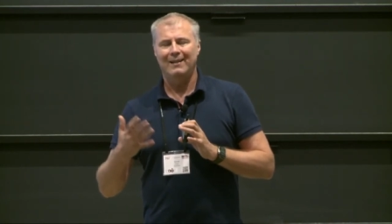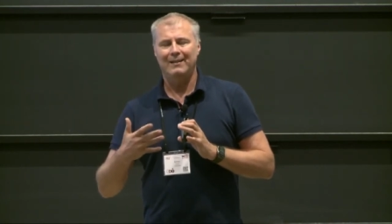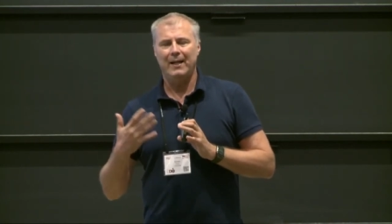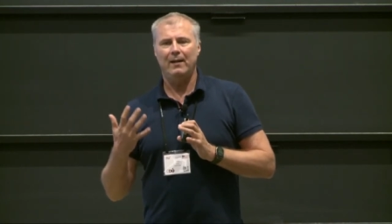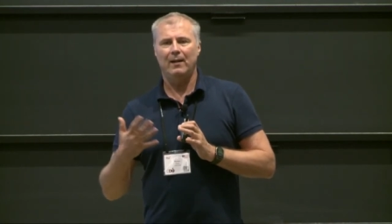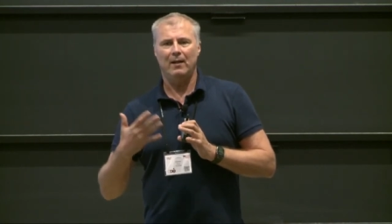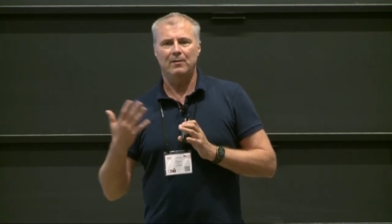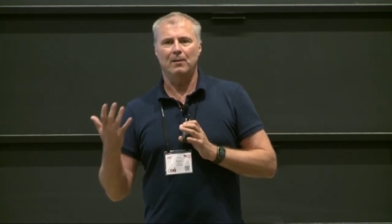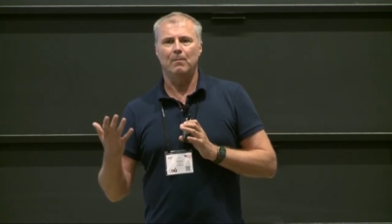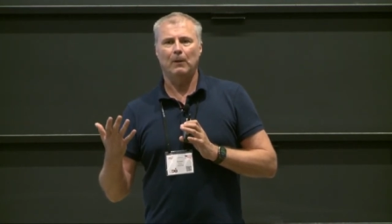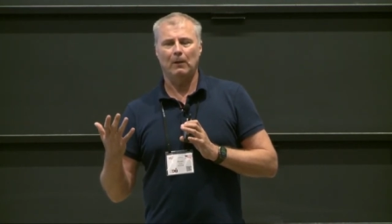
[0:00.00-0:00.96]
data as
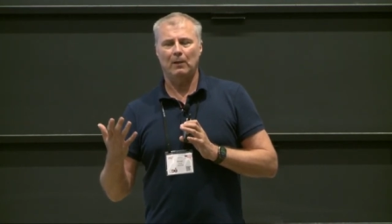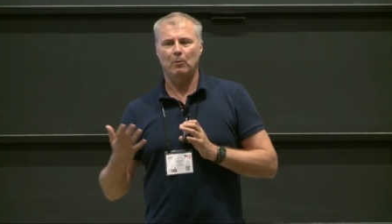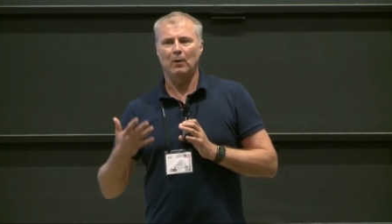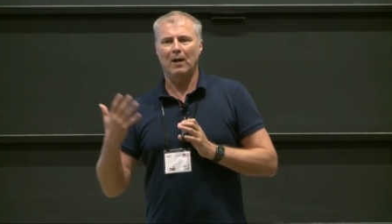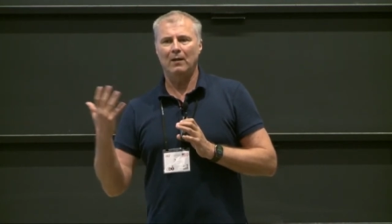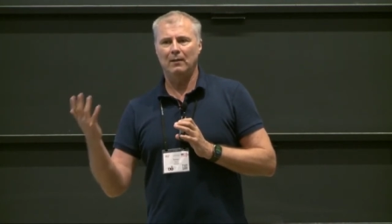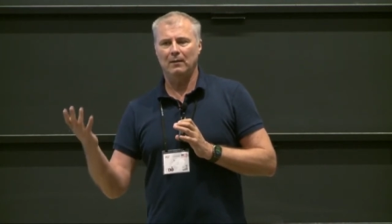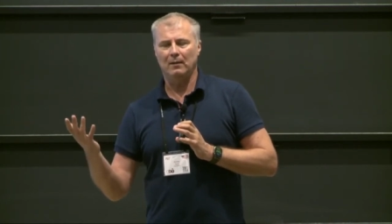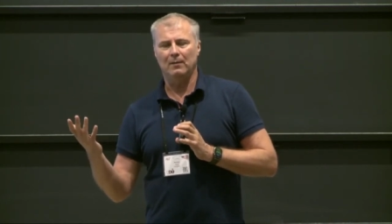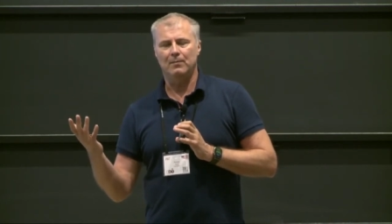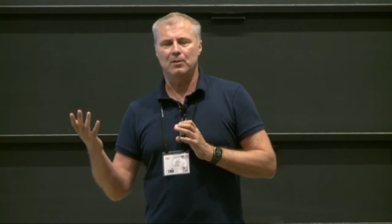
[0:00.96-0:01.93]
a product to other
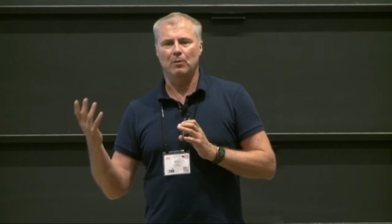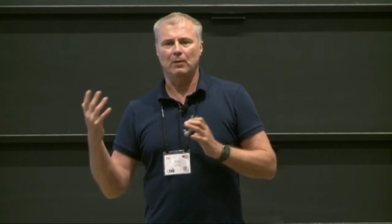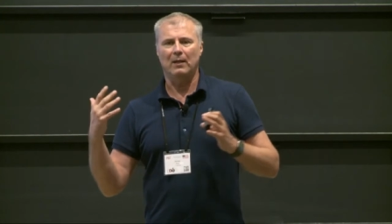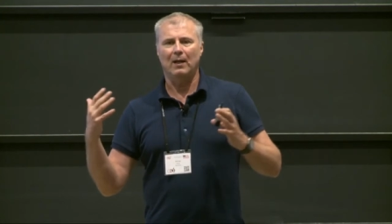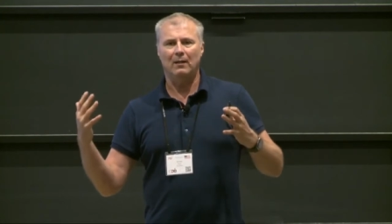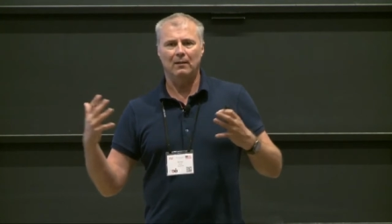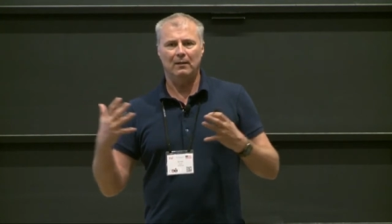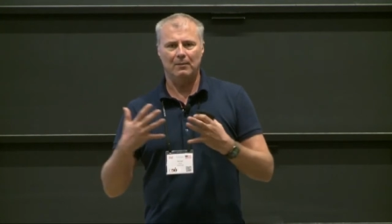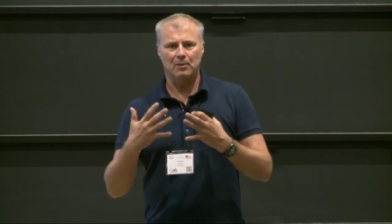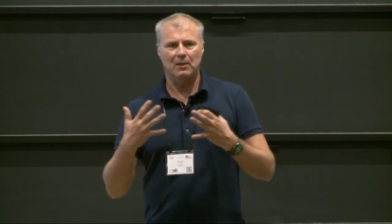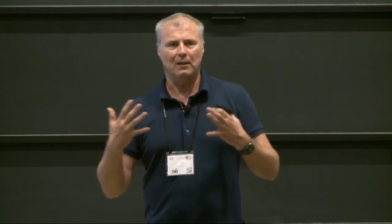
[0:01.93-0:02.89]
teams so that other
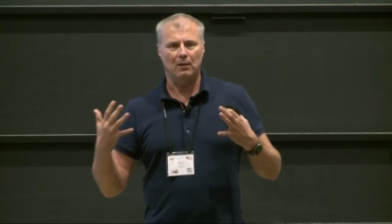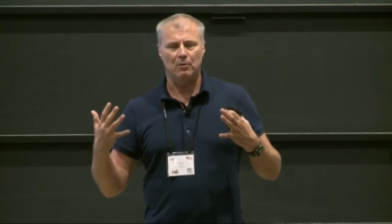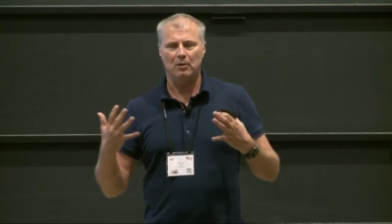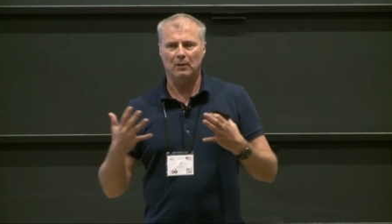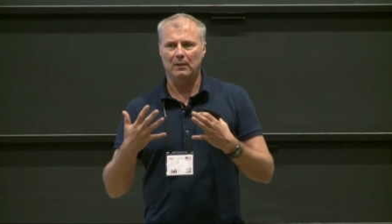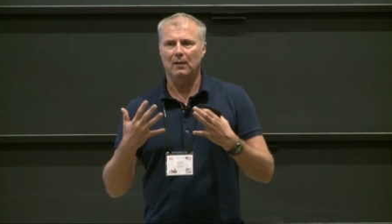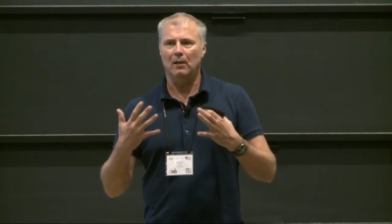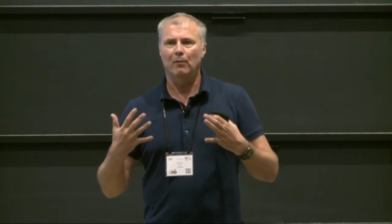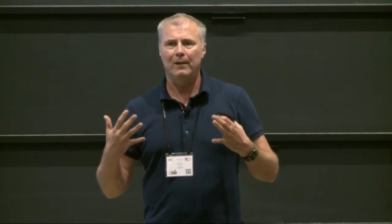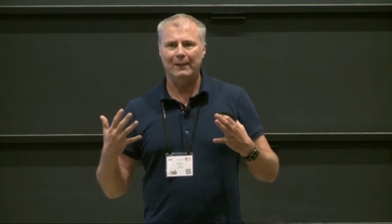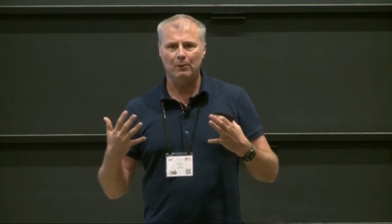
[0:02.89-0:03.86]
teams can actually kind
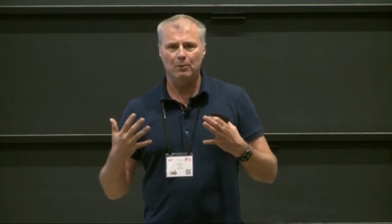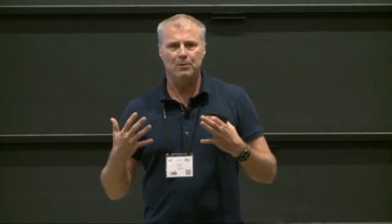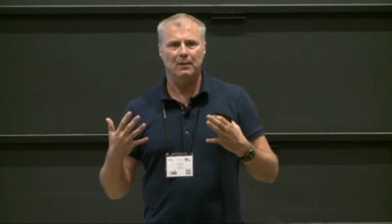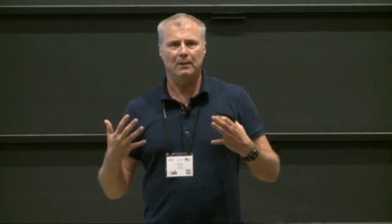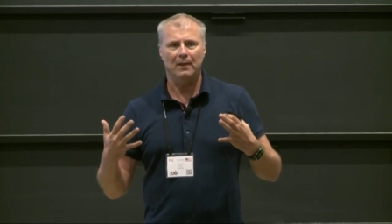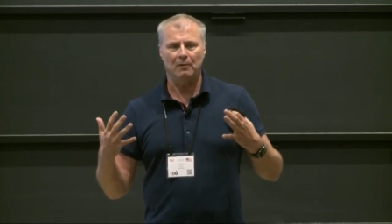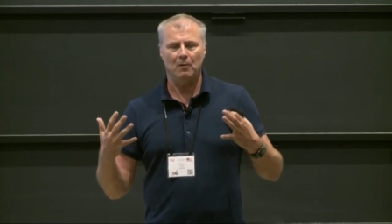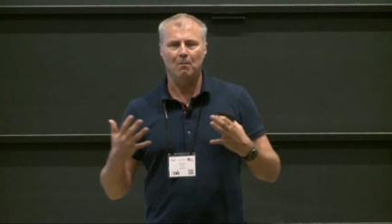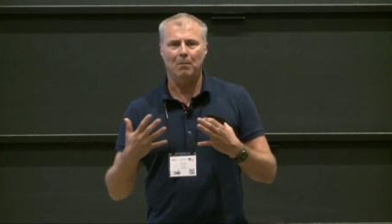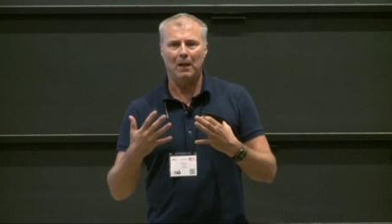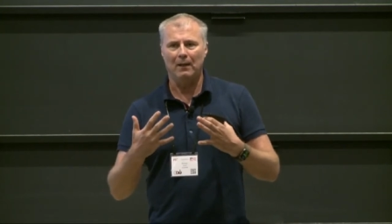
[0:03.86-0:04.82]
of reuse it and
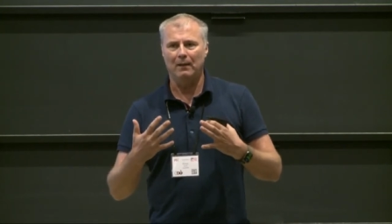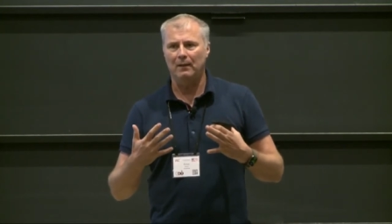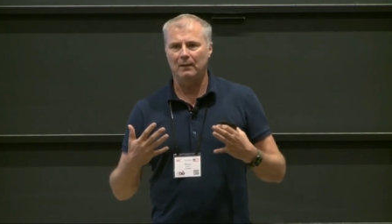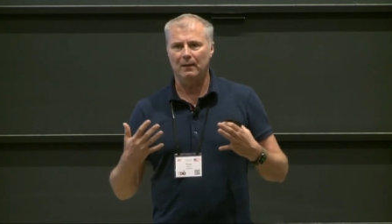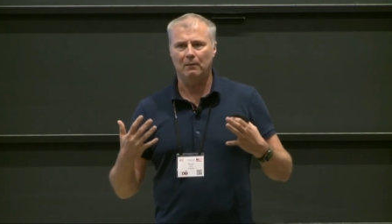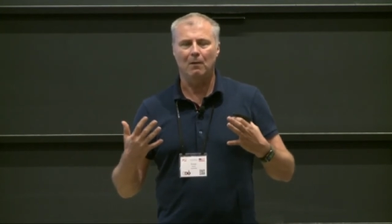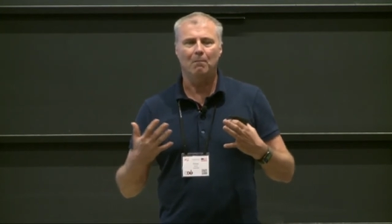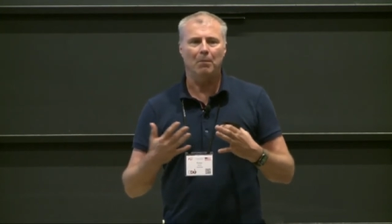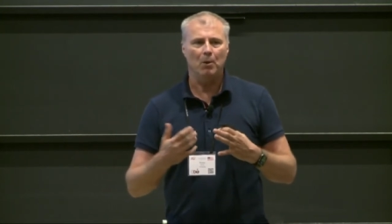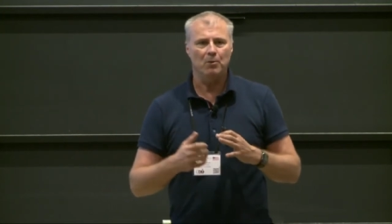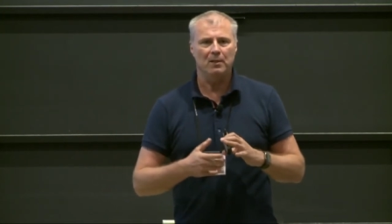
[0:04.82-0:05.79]
combine it and
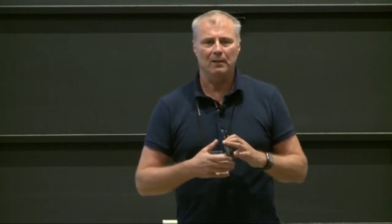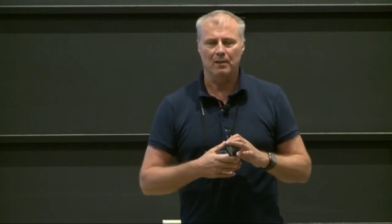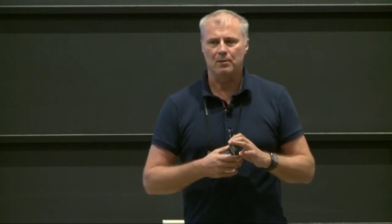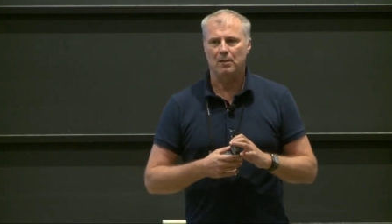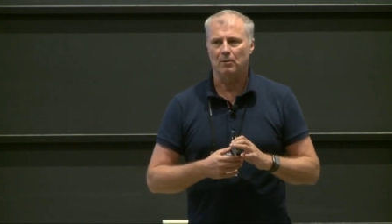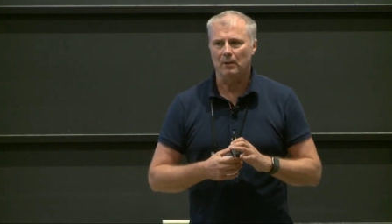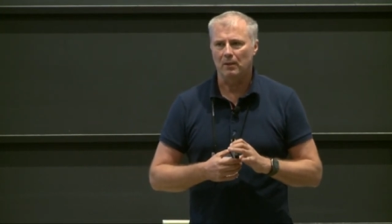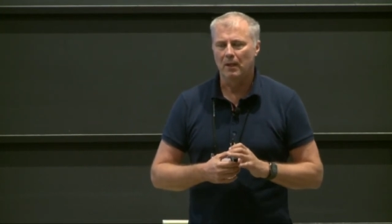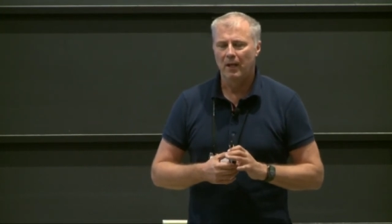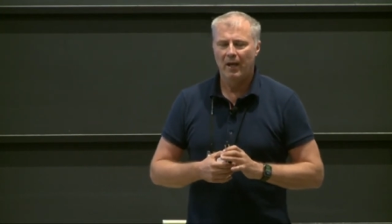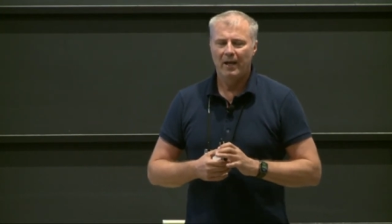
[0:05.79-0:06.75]
compose it and so
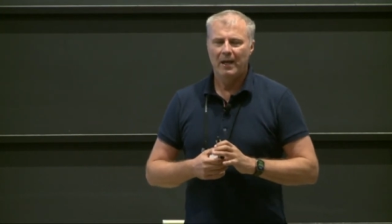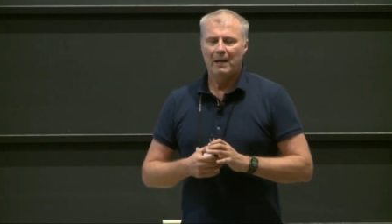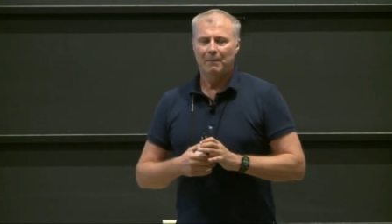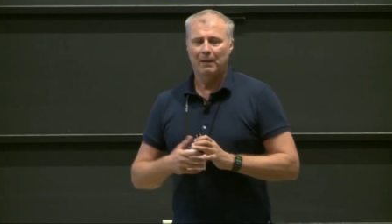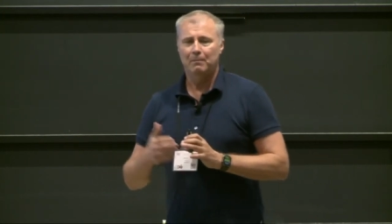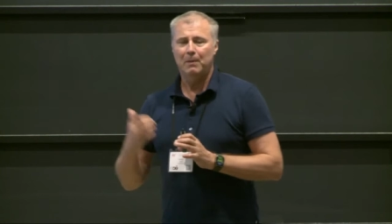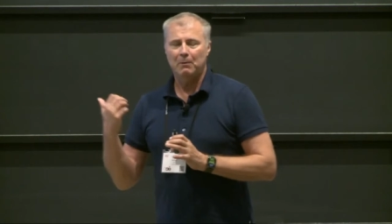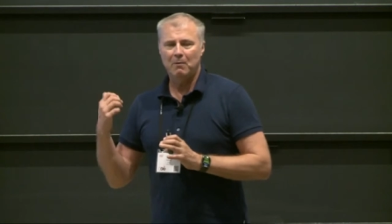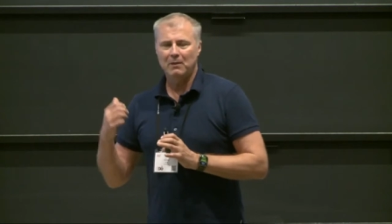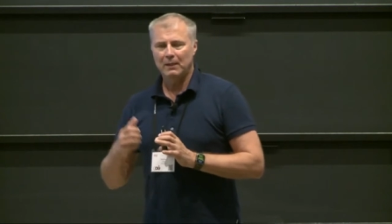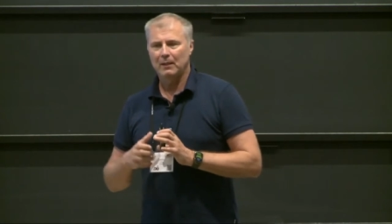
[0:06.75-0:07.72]
on. But
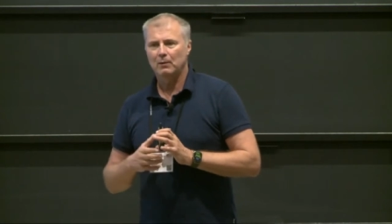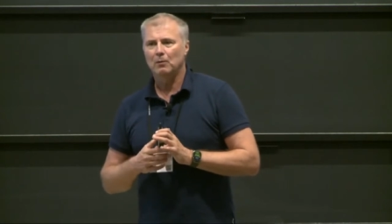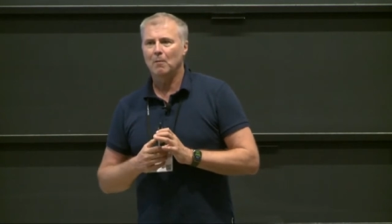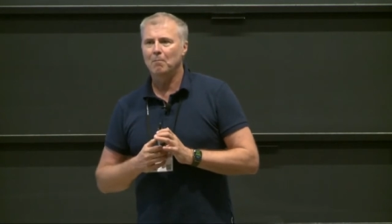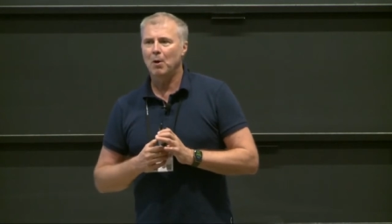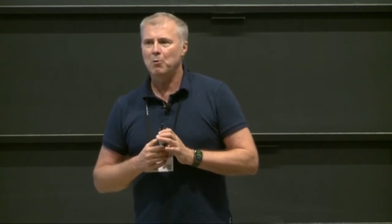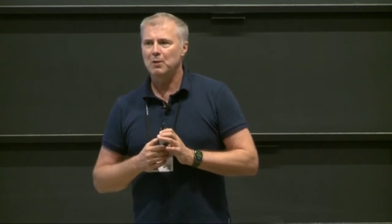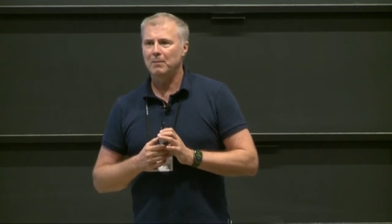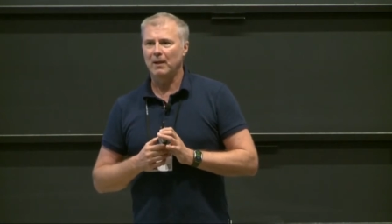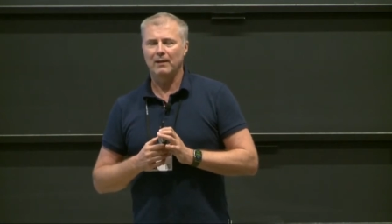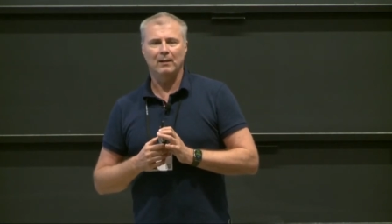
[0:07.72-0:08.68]
we will get to
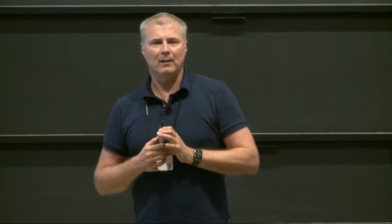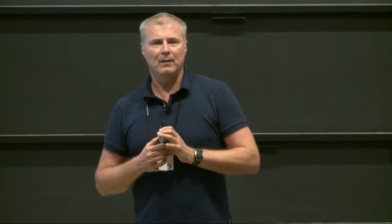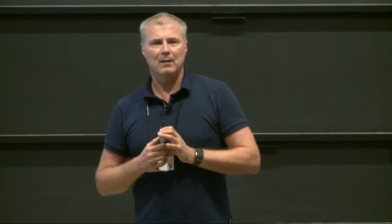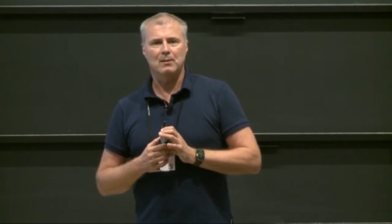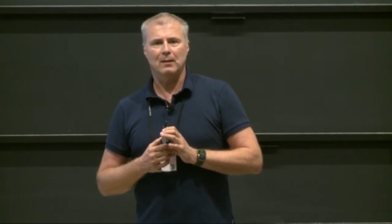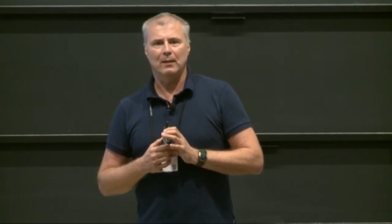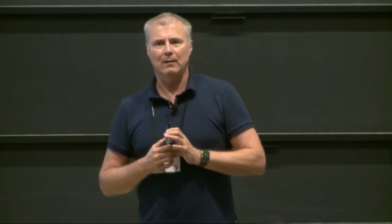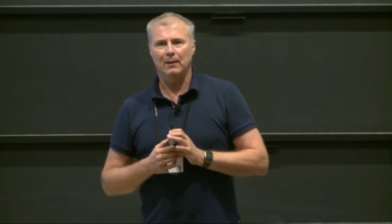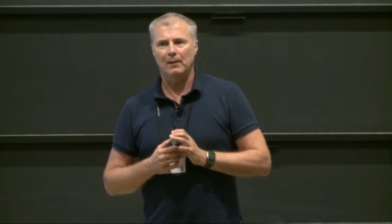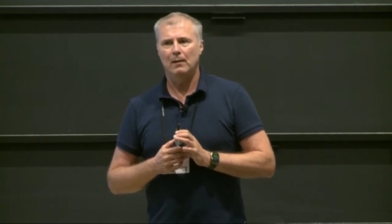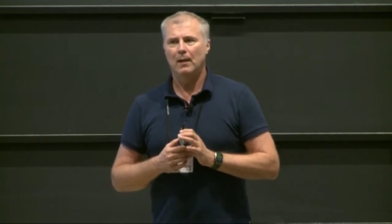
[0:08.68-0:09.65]
composable analytics
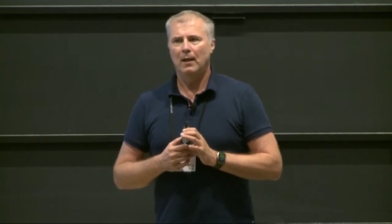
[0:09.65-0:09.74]
later.